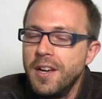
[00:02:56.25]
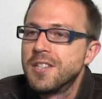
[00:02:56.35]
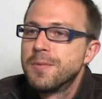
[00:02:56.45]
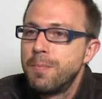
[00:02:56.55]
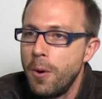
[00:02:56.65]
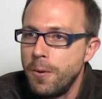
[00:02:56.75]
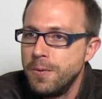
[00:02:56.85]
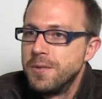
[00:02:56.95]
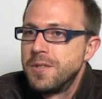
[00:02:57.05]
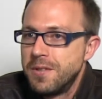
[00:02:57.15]

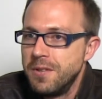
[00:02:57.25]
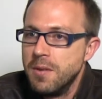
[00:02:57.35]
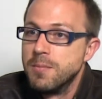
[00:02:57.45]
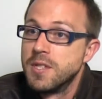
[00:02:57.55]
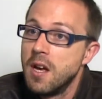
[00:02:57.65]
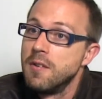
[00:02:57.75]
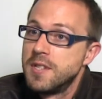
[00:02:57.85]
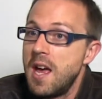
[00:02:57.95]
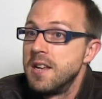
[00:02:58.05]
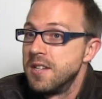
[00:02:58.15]
expose
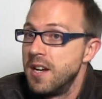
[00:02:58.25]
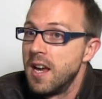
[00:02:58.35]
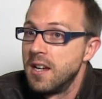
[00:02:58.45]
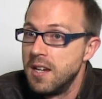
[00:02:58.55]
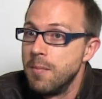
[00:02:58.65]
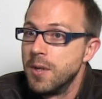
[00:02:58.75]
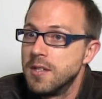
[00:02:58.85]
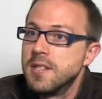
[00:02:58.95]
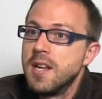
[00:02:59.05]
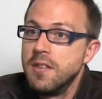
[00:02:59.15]
themselves as an academic,
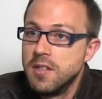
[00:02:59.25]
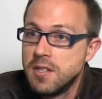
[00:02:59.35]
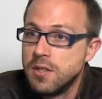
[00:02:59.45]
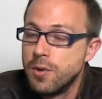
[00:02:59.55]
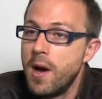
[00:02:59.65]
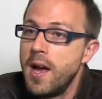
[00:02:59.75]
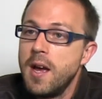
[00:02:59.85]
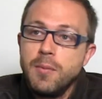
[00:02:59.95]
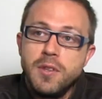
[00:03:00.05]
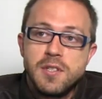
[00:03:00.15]
to say this is who I
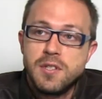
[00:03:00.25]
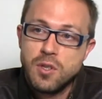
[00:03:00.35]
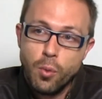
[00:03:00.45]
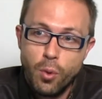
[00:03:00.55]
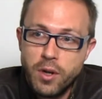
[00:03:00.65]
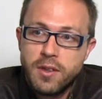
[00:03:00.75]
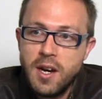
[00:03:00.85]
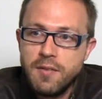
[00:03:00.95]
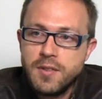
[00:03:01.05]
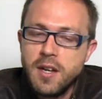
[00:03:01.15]
am and this is the work that I've